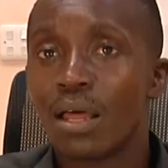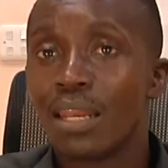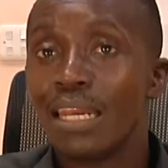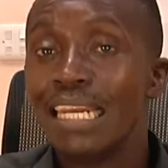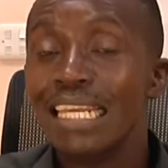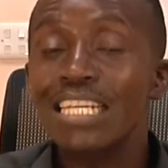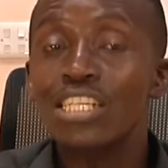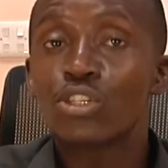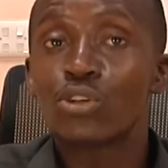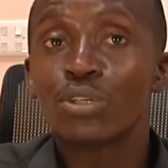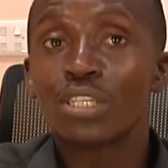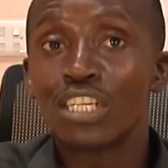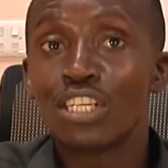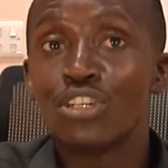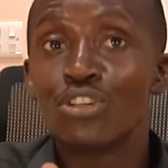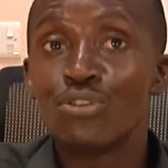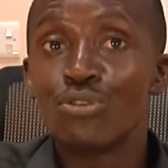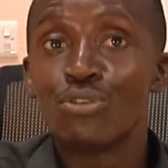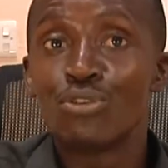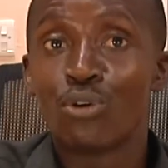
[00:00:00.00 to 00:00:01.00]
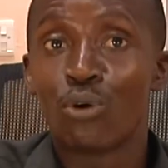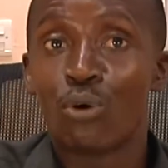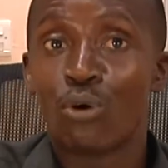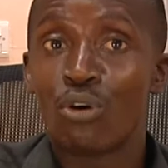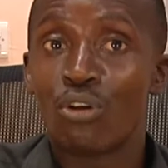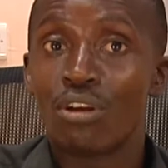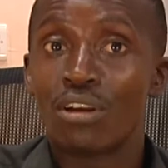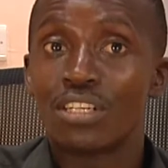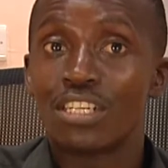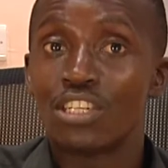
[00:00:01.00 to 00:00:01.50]
Little did
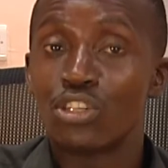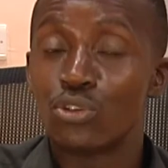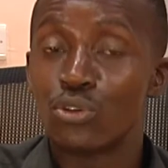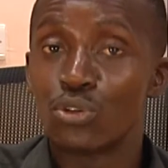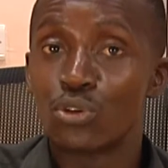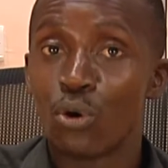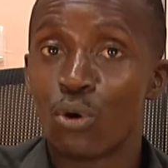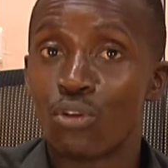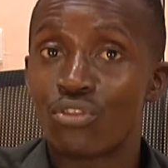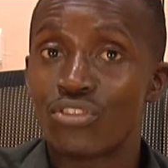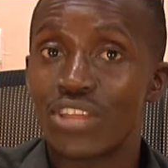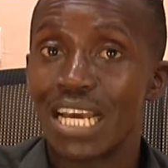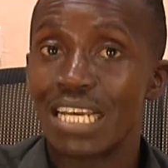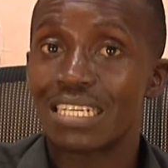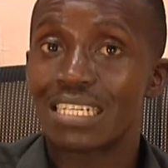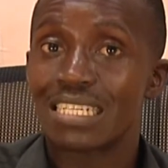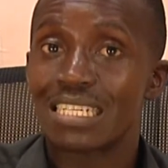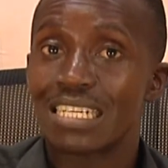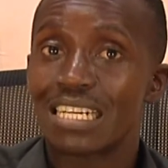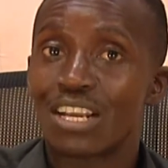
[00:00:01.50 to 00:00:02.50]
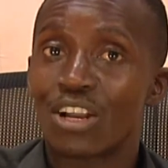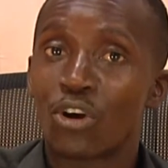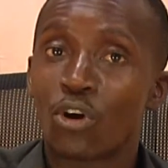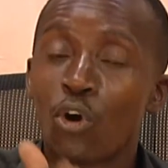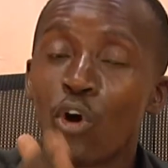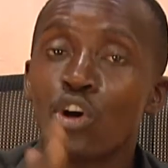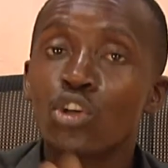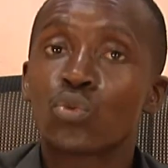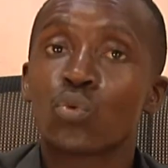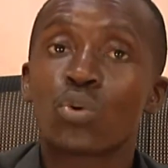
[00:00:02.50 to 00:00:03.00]
you know that
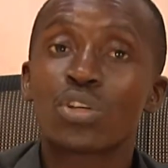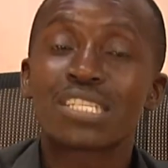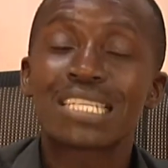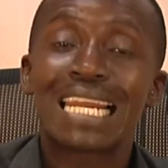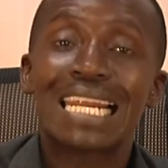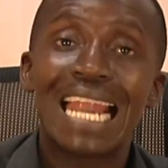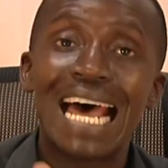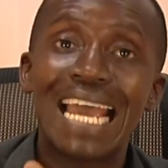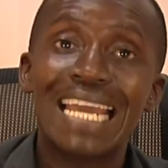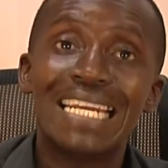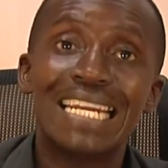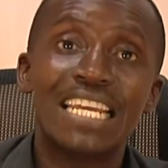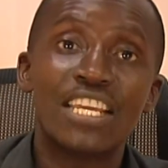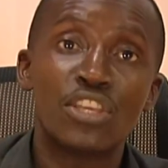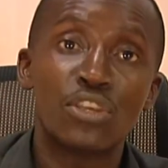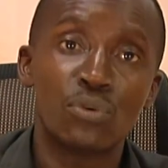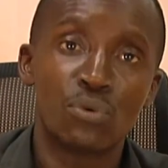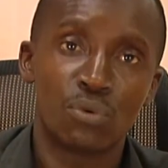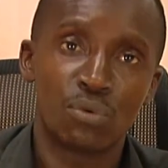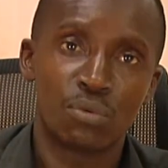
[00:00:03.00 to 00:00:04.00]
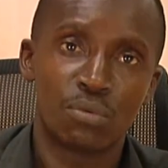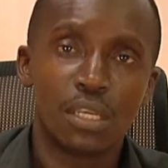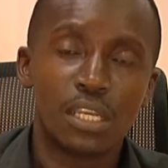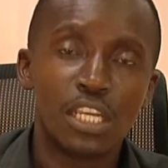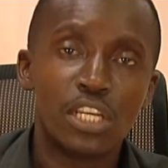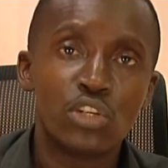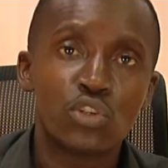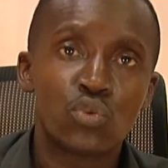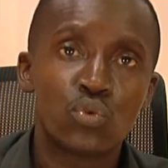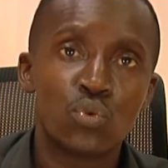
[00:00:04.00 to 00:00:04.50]
God was aligning you
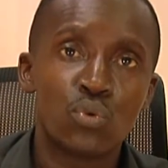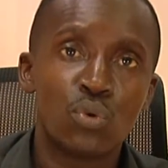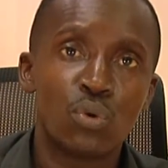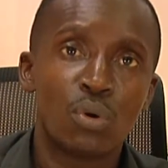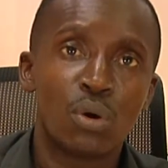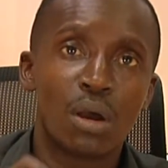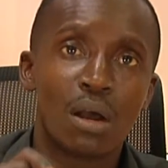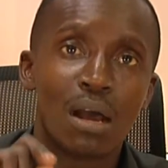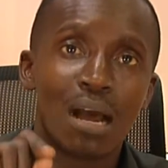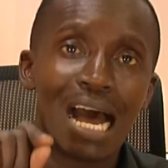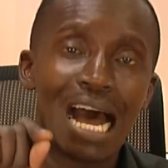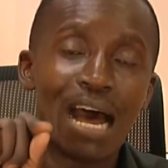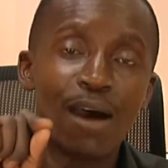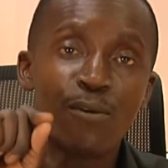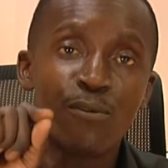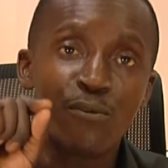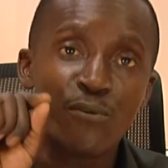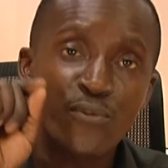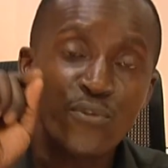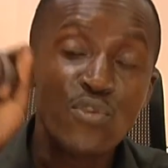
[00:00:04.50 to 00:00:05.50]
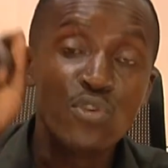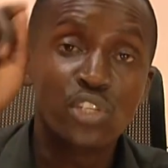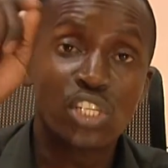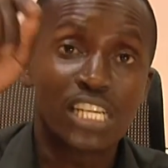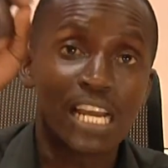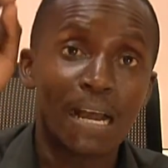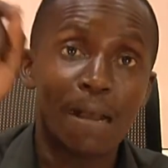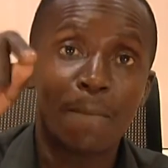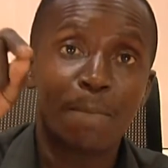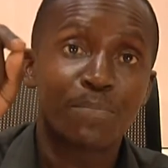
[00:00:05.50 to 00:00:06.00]
into a
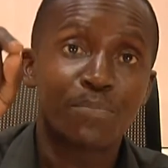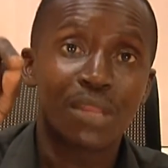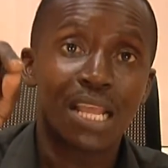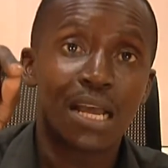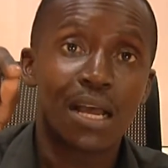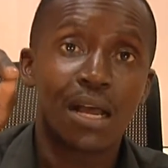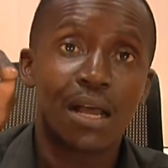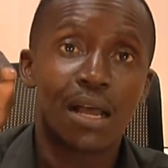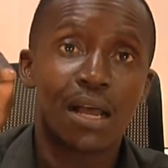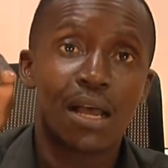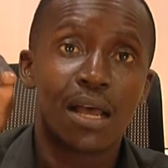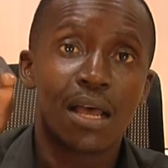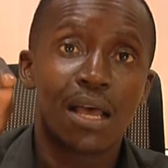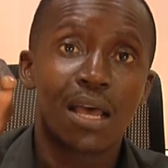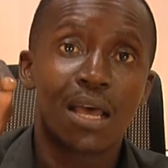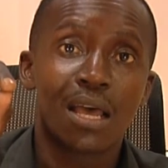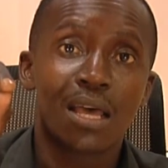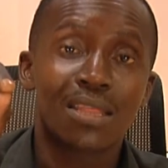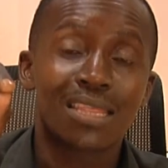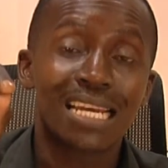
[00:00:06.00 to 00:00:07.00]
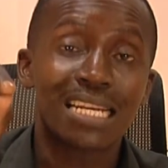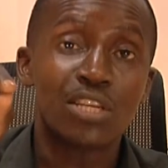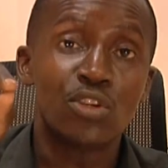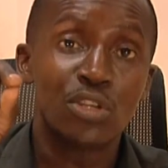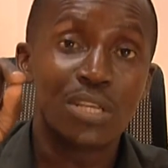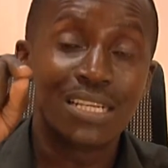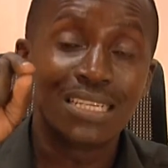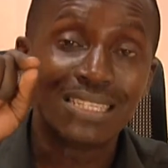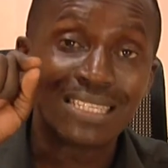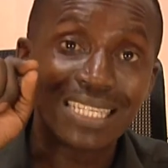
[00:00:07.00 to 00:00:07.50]
future that He
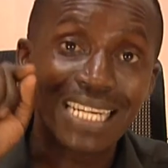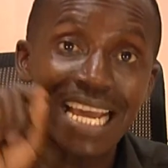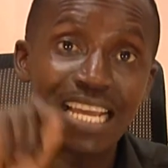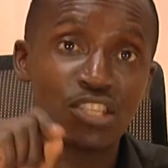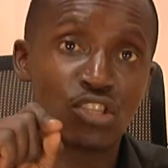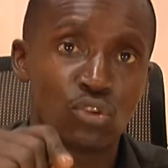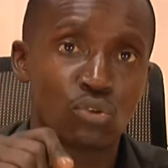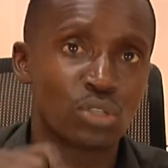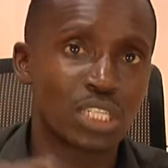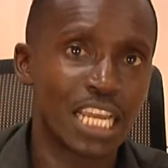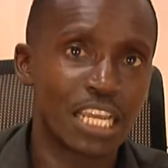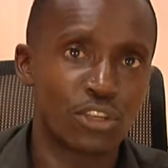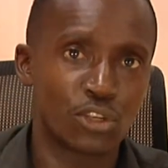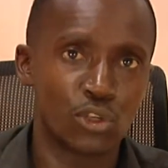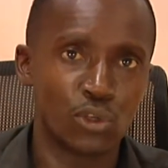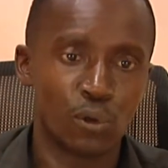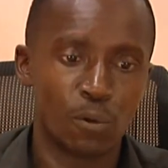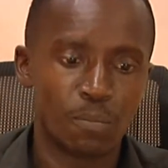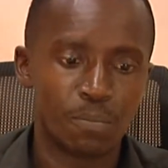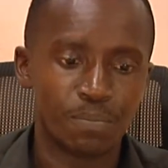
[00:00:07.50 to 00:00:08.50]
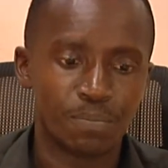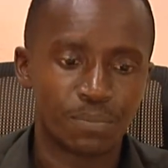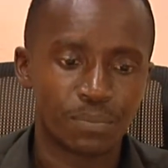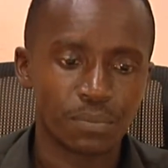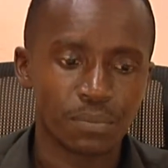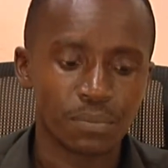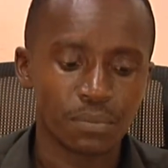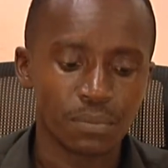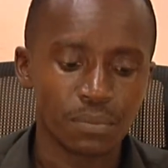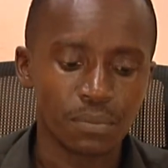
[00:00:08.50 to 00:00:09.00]
intends to take you.
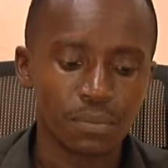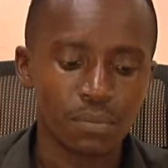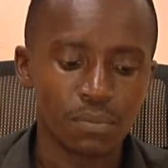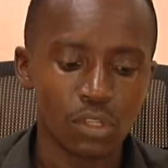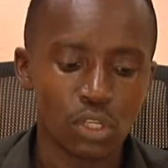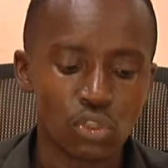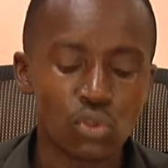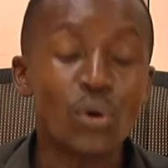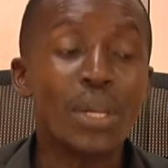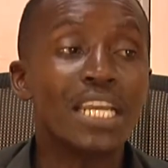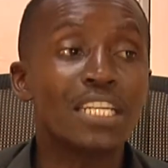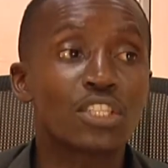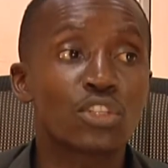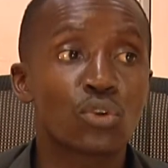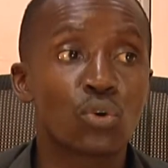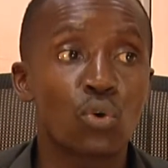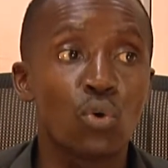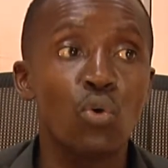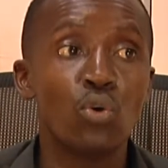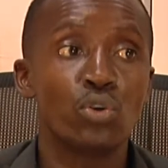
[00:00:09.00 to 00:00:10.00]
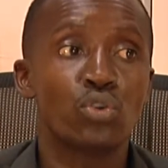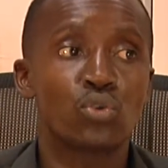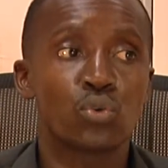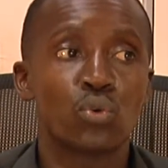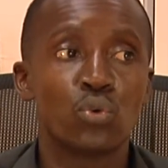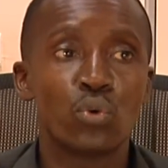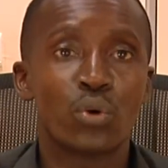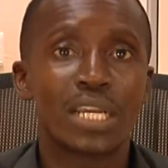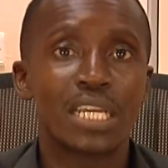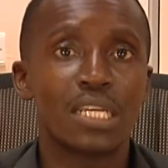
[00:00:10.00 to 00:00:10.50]
So it's good to
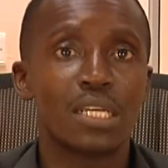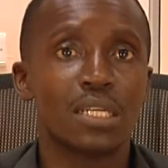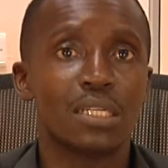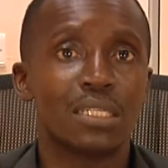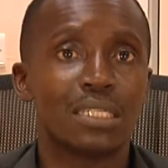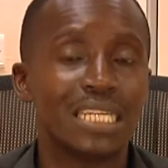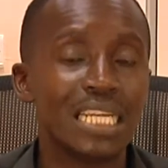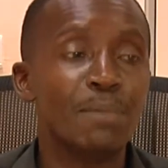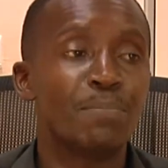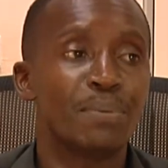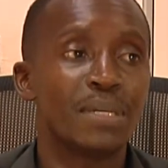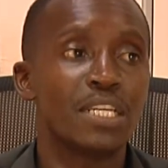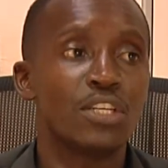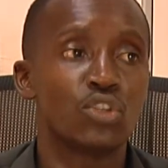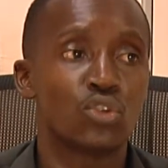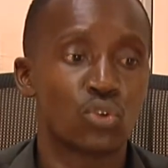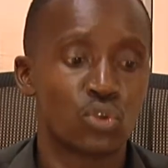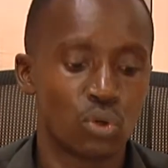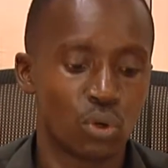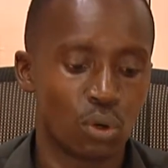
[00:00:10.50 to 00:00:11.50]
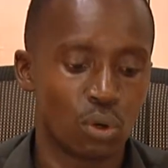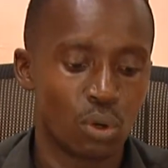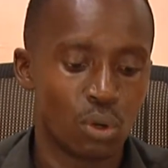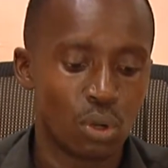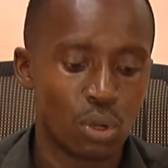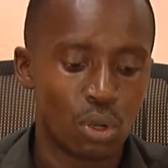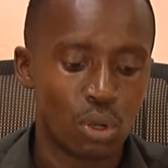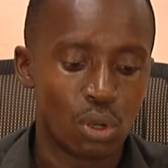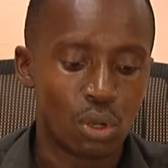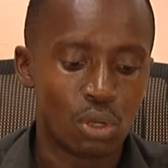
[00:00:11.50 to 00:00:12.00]
look deep into
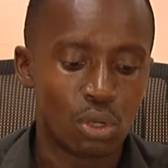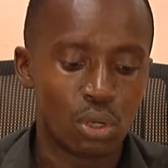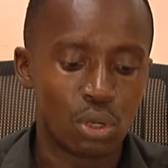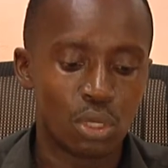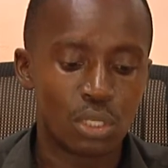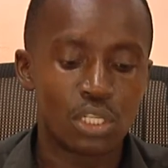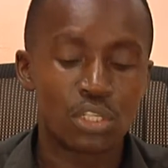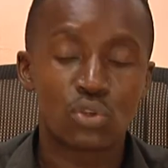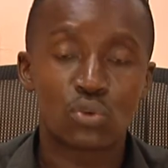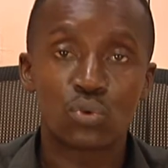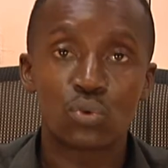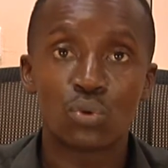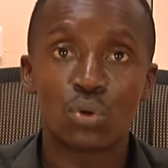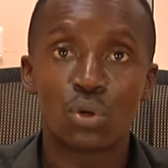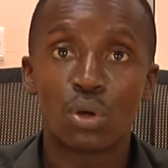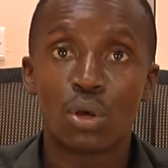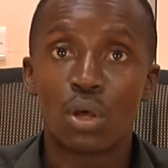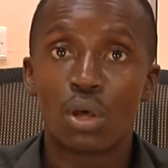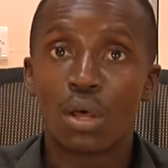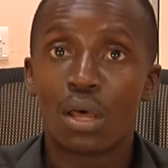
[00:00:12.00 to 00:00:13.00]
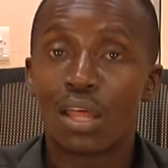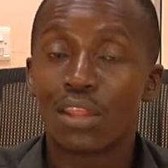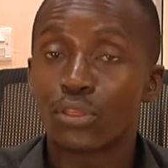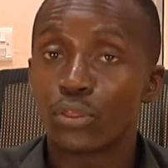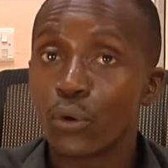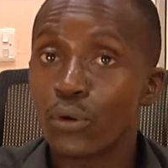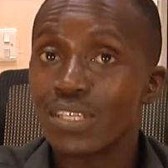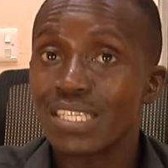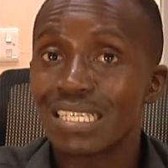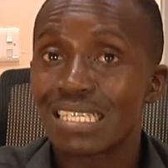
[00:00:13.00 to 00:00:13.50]

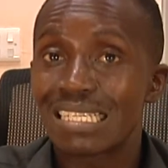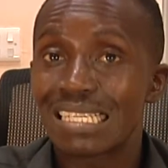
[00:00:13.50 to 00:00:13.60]
those